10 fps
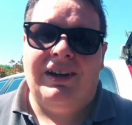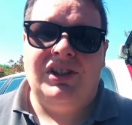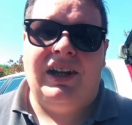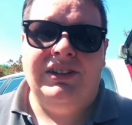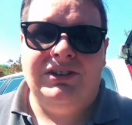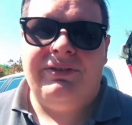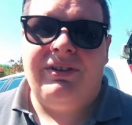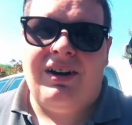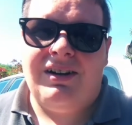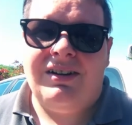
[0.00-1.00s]
change of
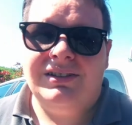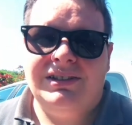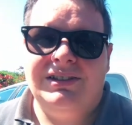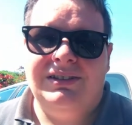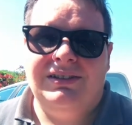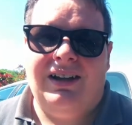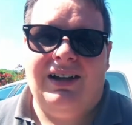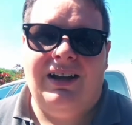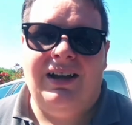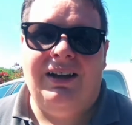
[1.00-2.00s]
heart
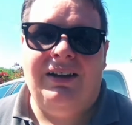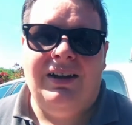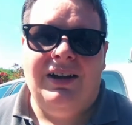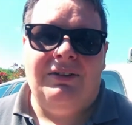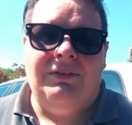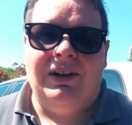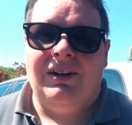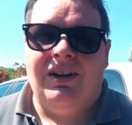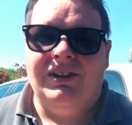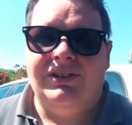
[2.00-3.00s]

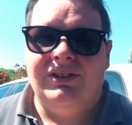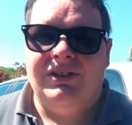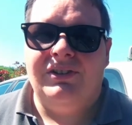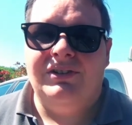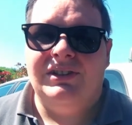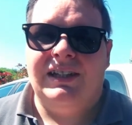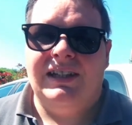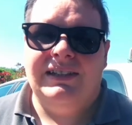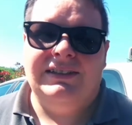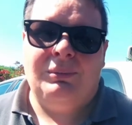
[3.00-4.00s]
regards to using
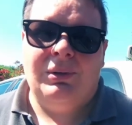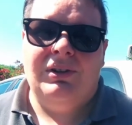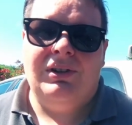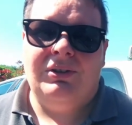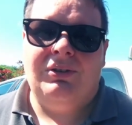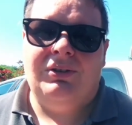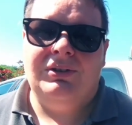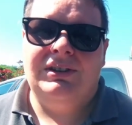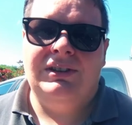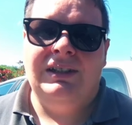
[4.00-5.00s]
it as a
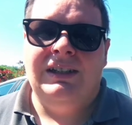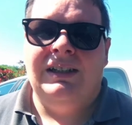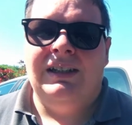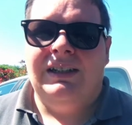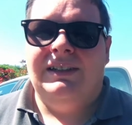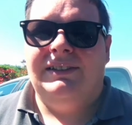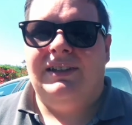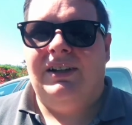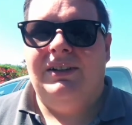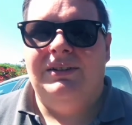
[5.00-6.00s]
workhorse.
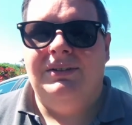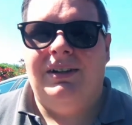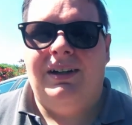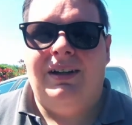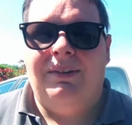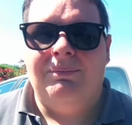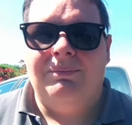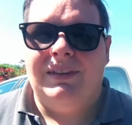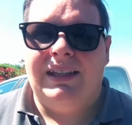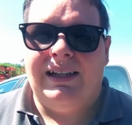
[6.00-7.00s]
So
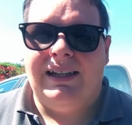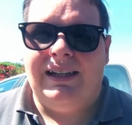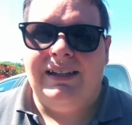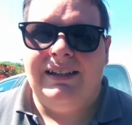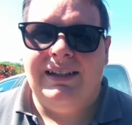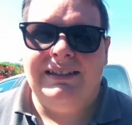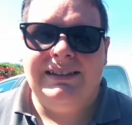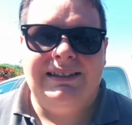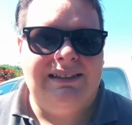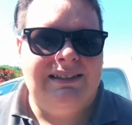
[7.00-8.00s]
yeah,
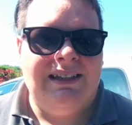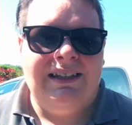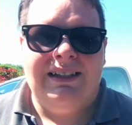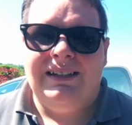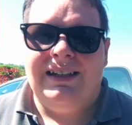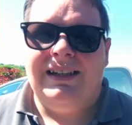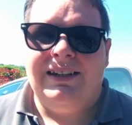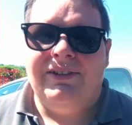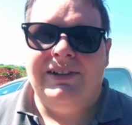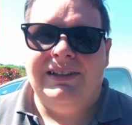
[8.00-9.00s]
it's, you
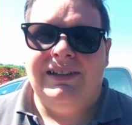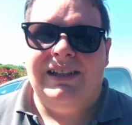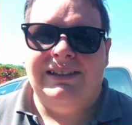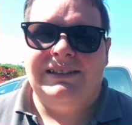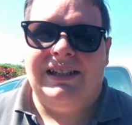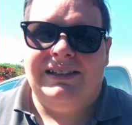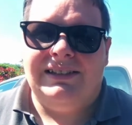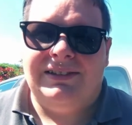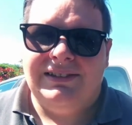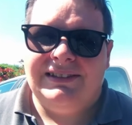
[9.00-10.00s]
know, it's
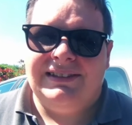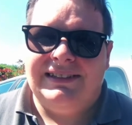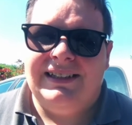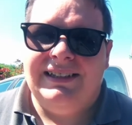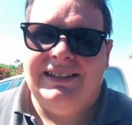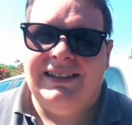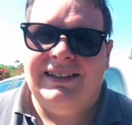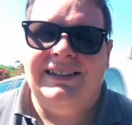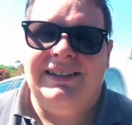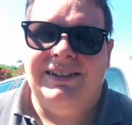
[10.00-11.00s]
nice to see that,
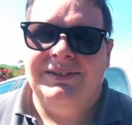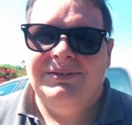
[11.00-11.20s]
you know,